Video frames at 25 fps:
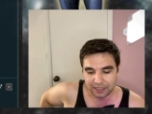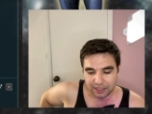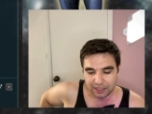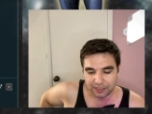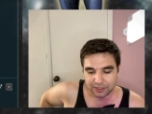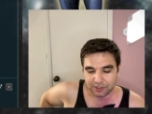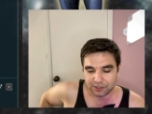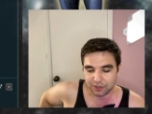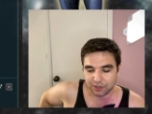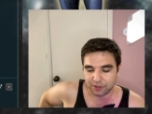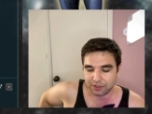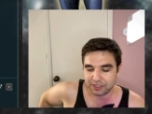
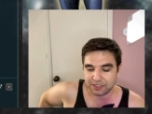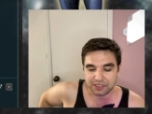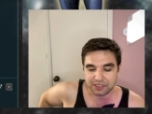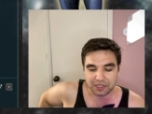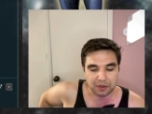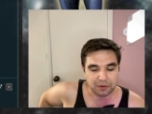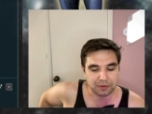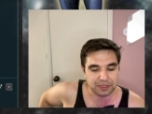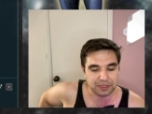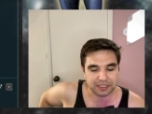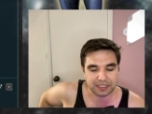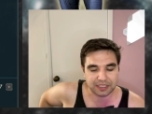so he's
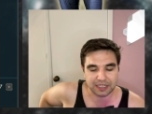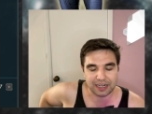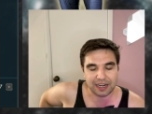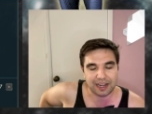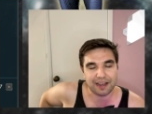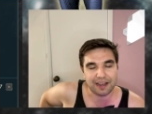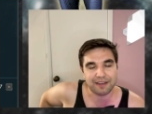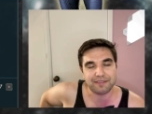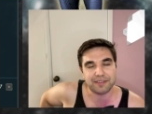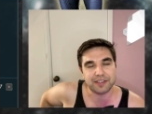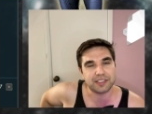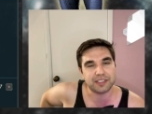always going to
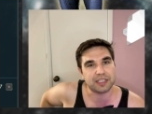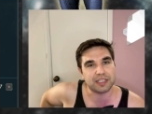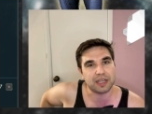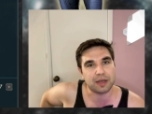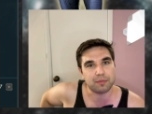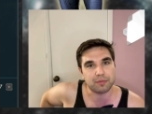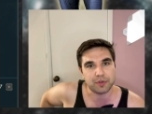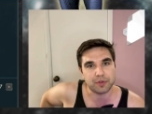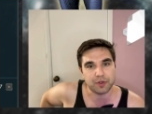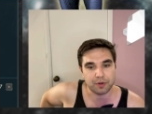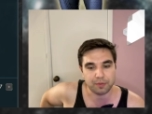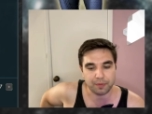have this
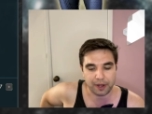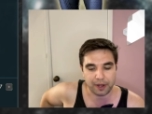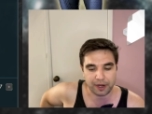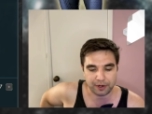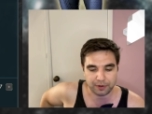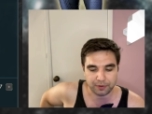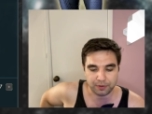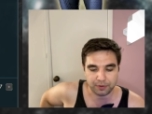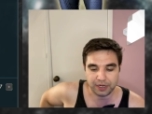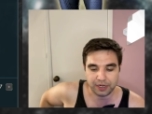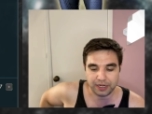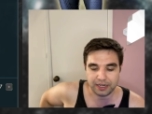up no matter
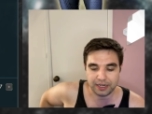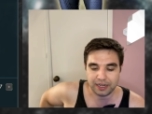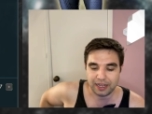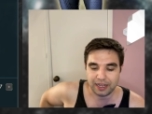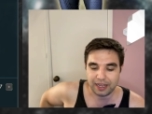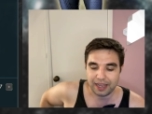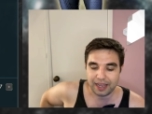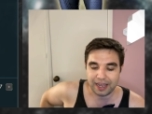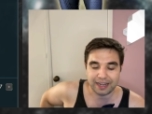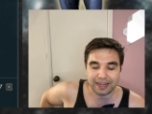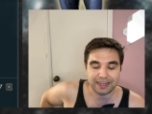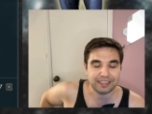what,
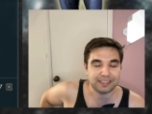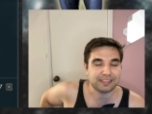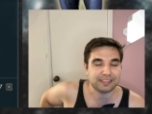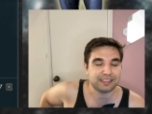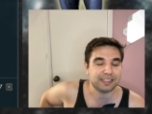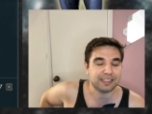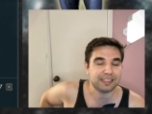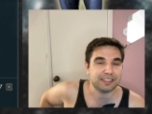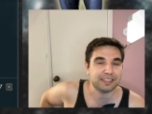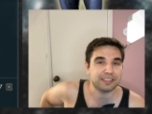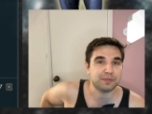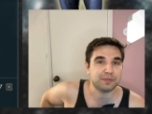and it's
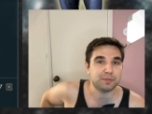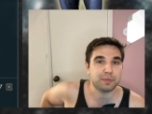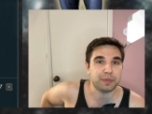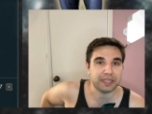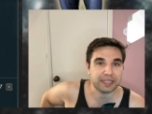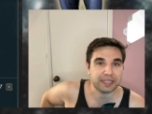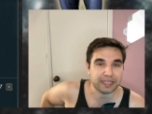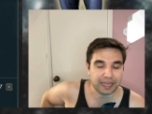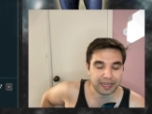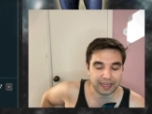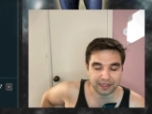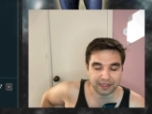his
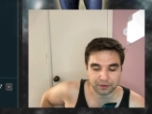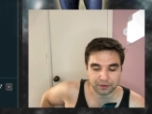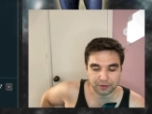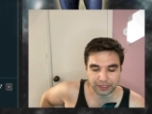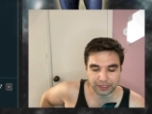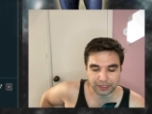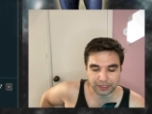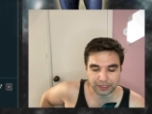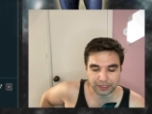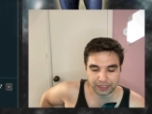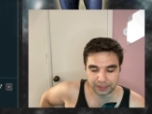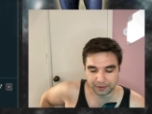big AoE.
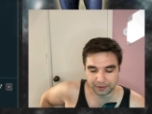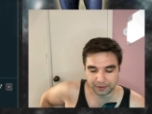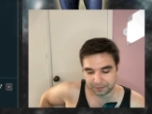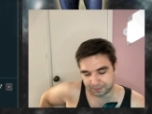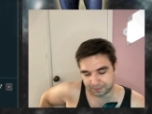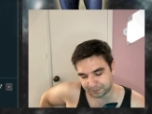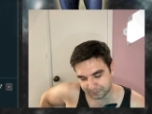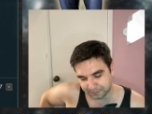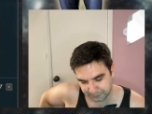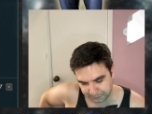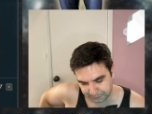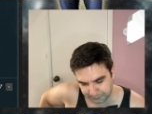
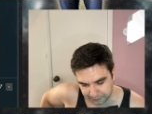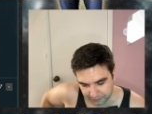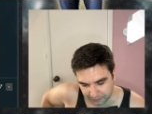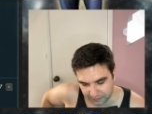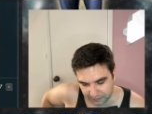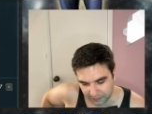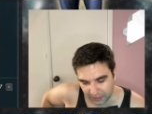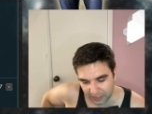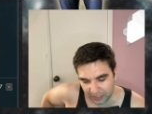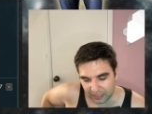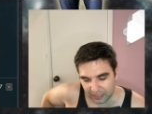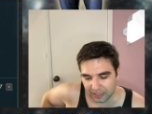
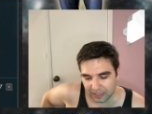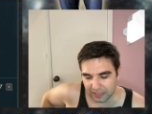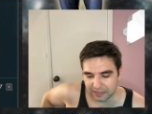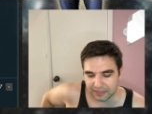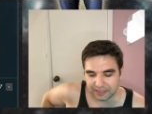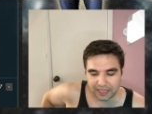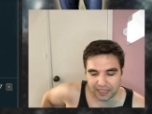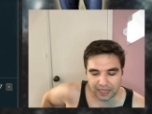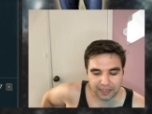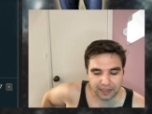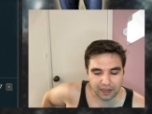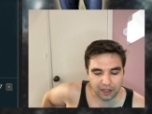
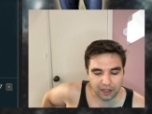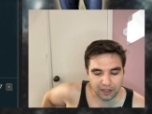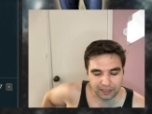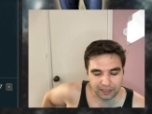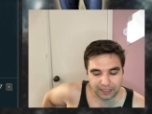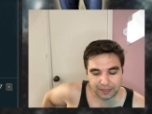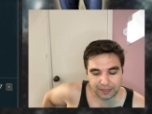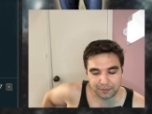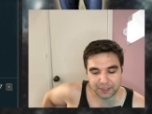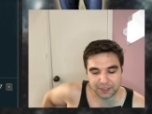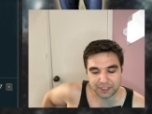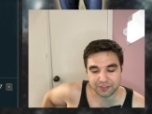Attack all
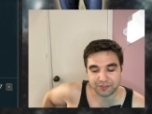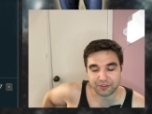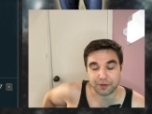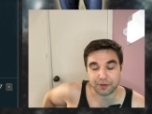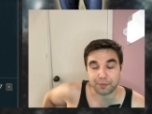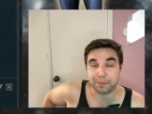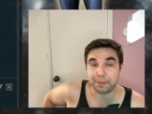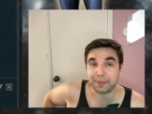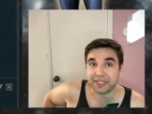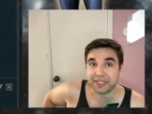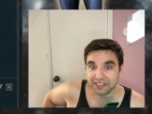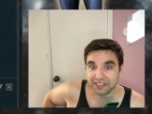enemies for
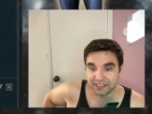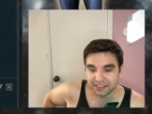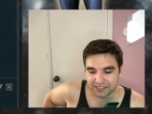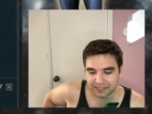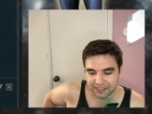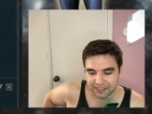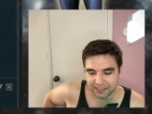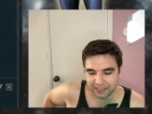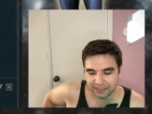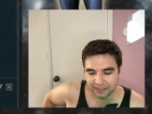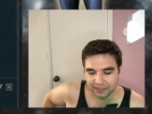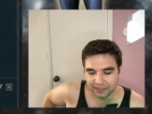
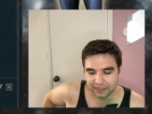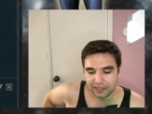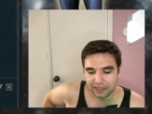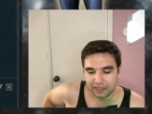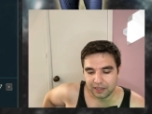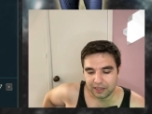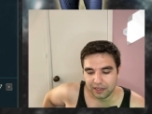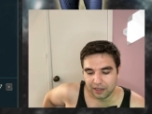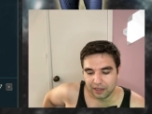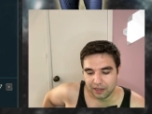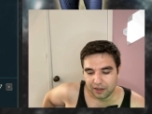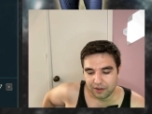piercing,
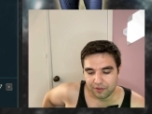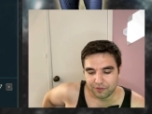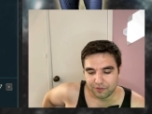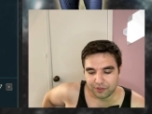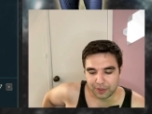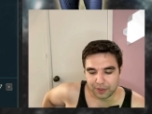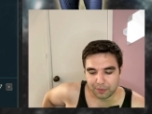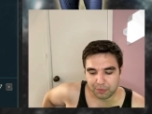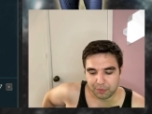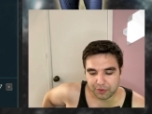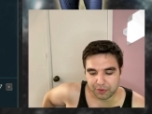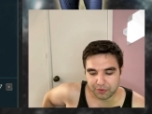
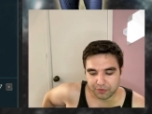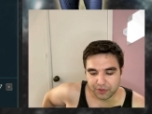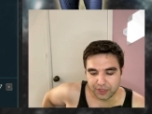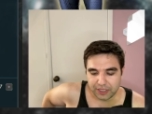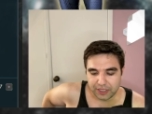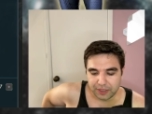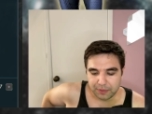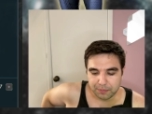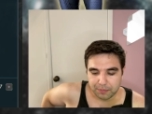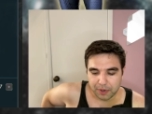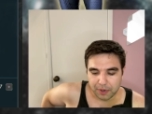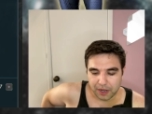flip
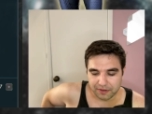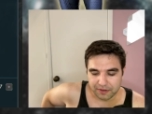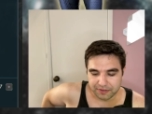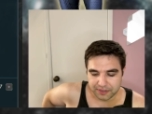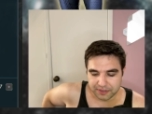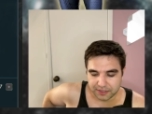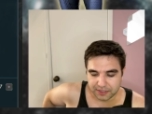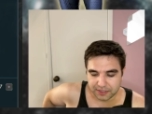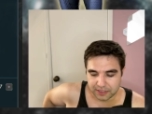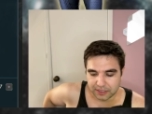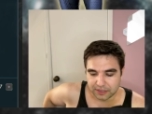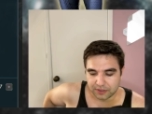3
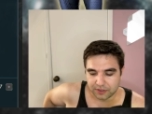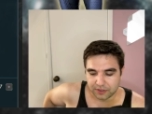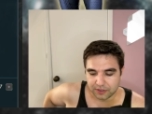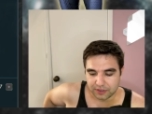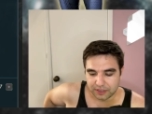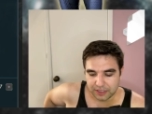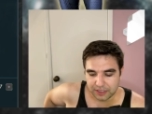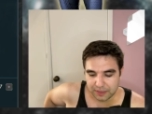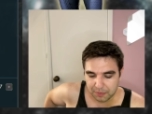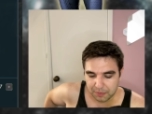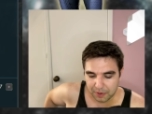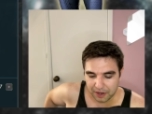buffs into
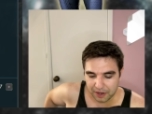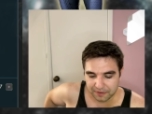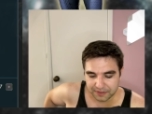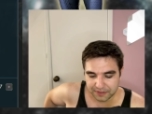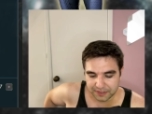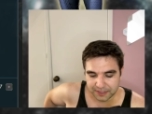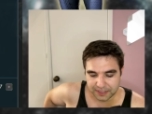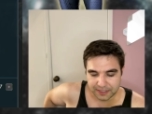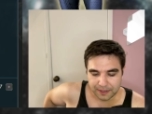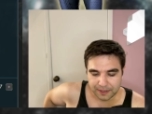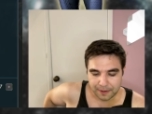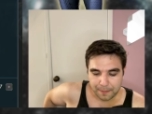debuffs,